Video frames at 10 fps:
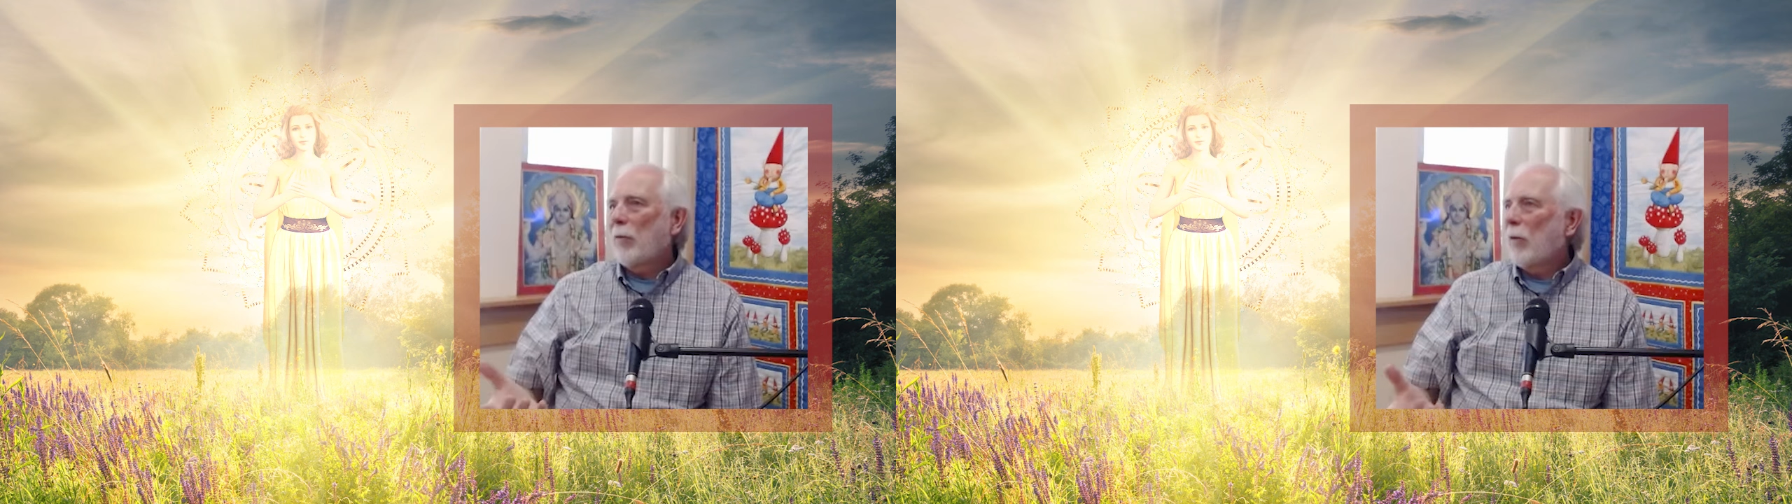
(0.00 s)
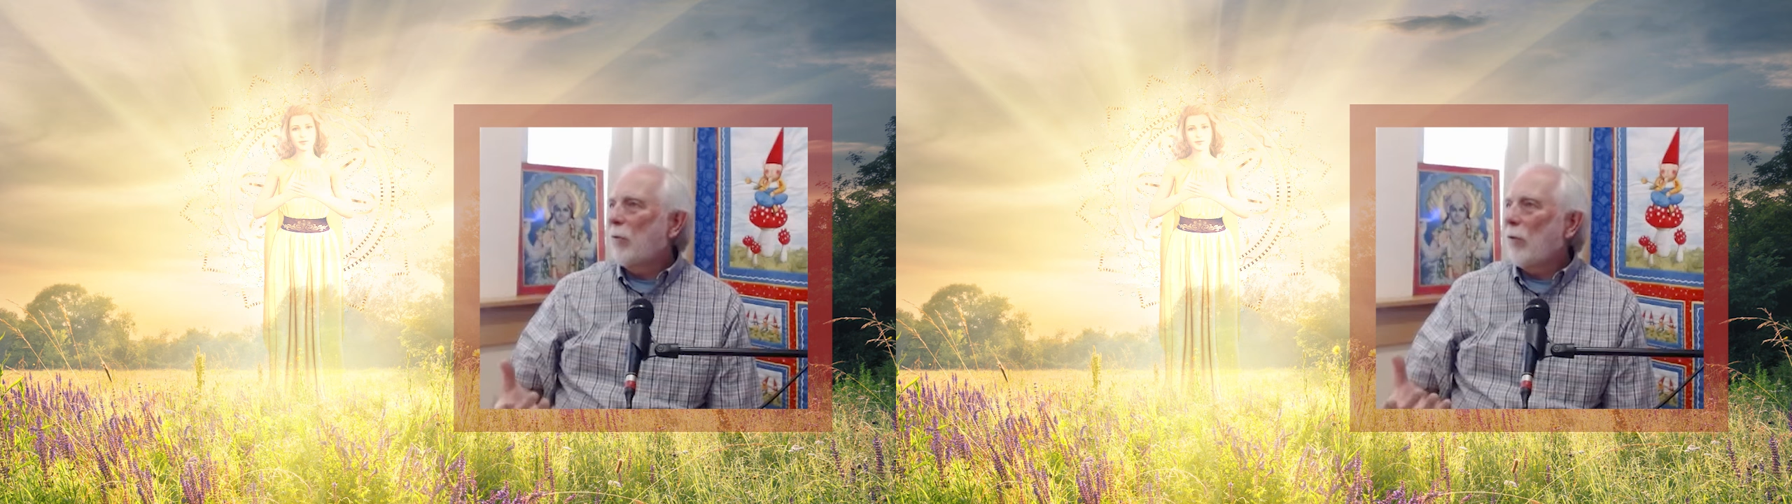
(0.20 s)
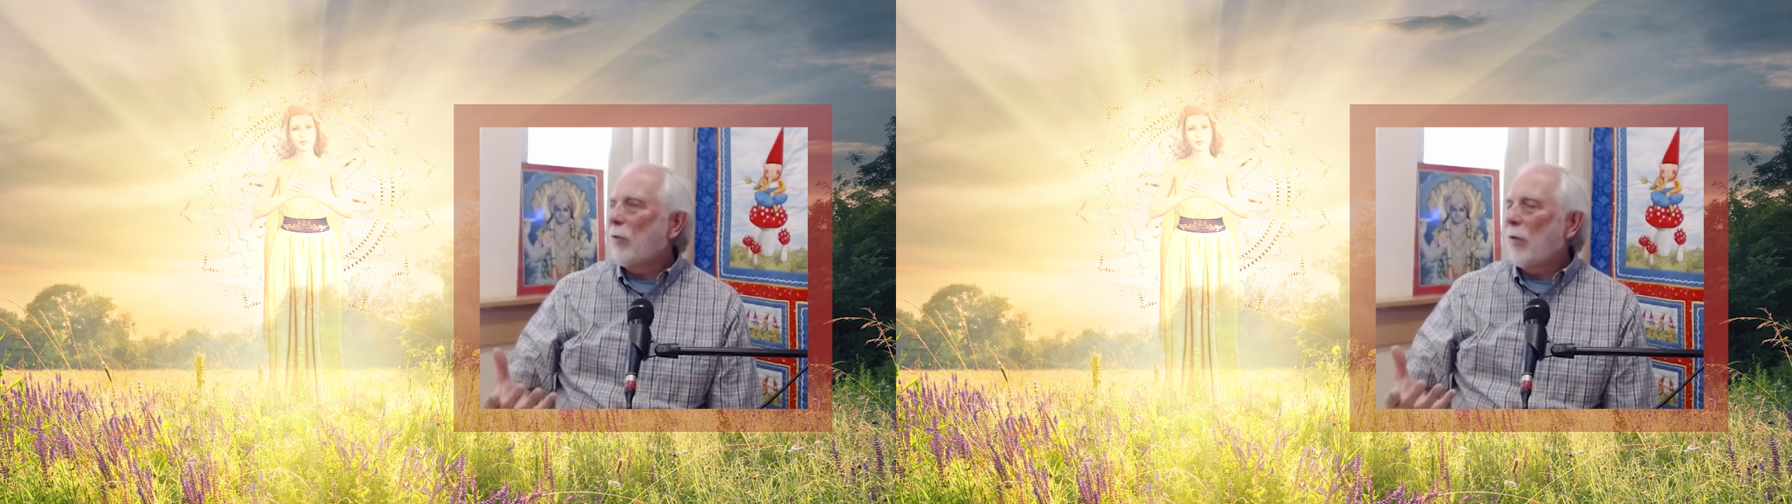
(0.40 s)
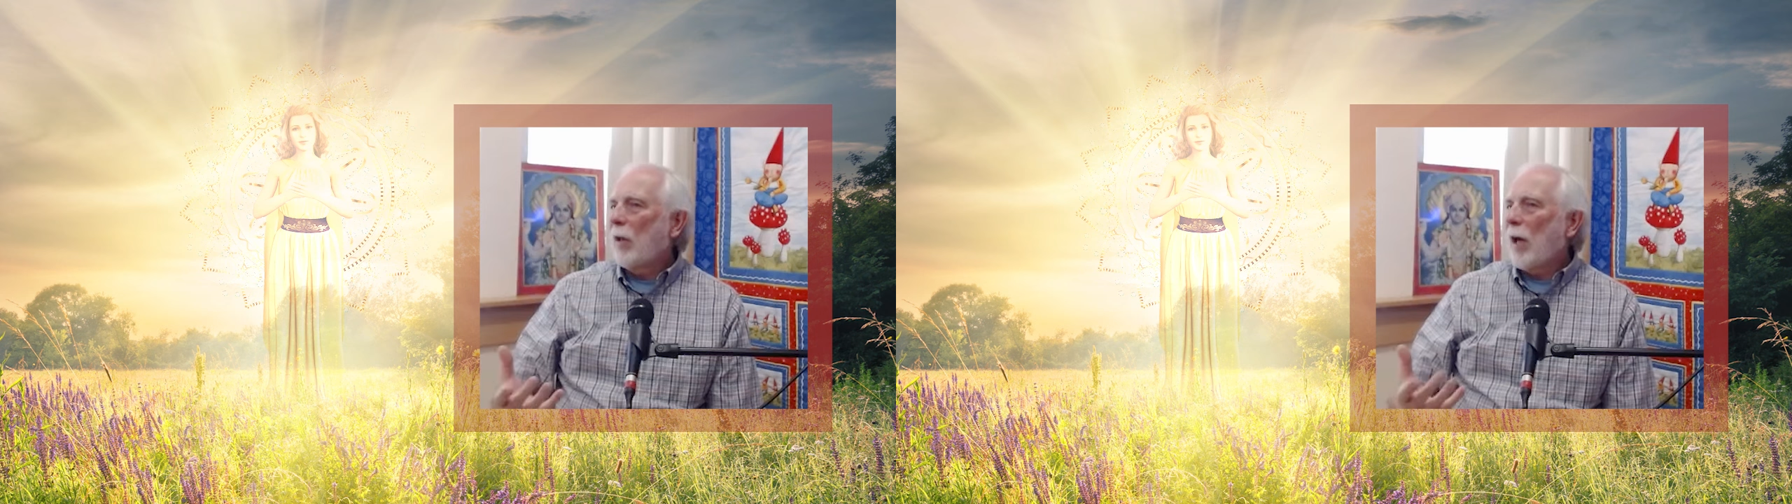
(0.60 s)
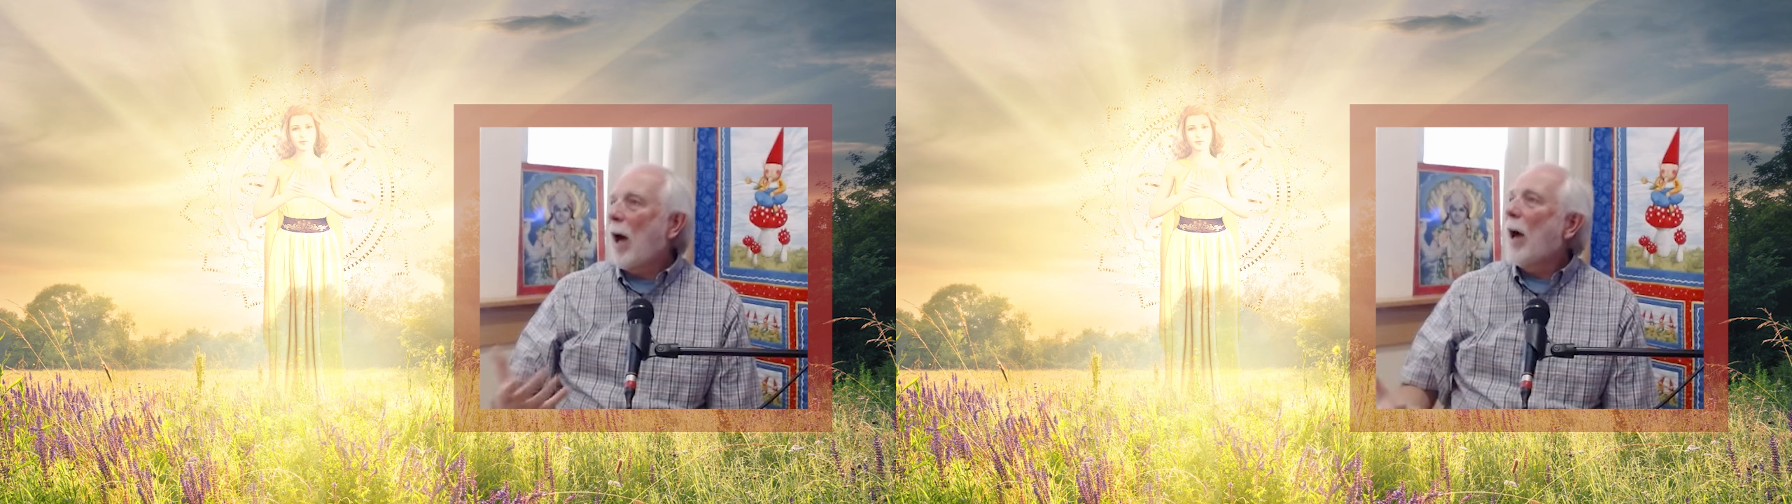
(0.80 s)
self, just
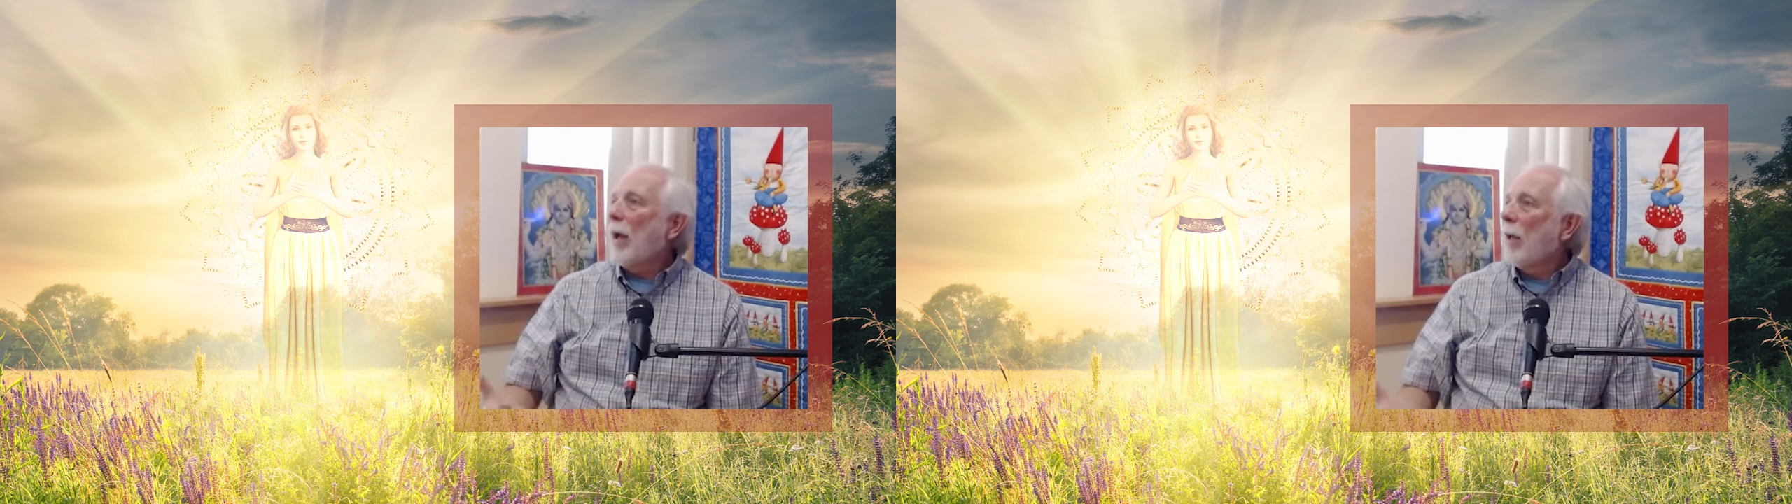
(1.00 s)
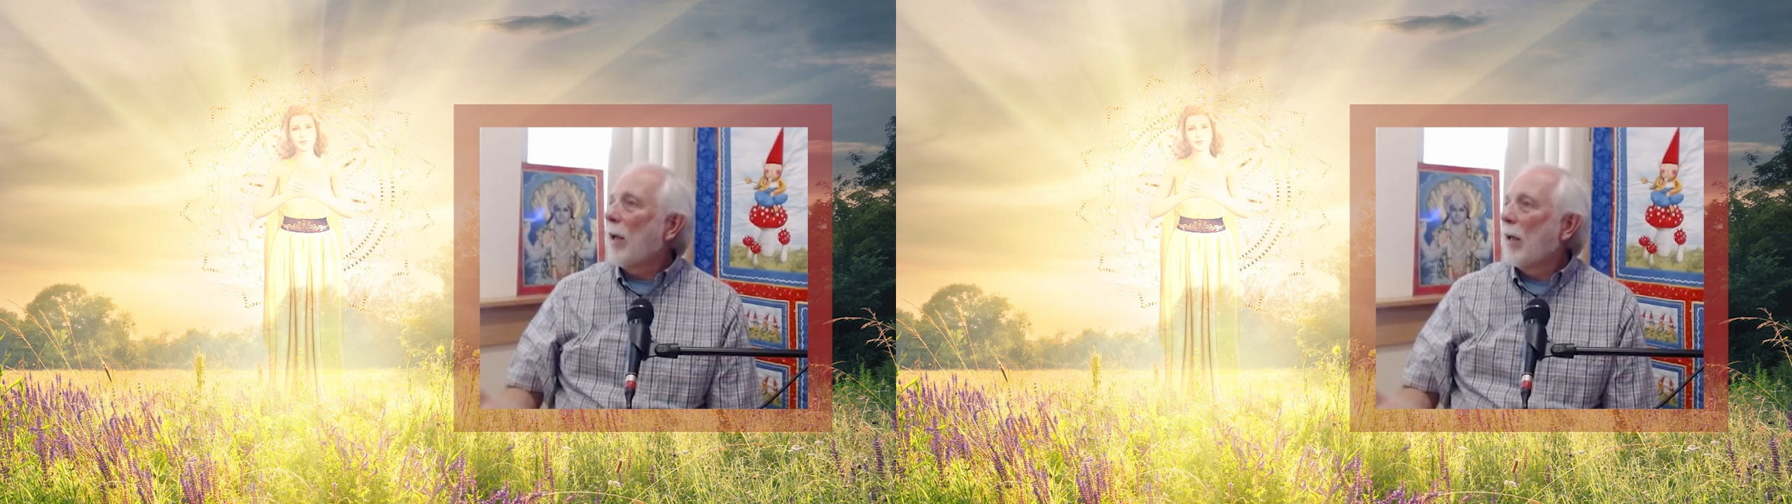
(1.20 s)
say I,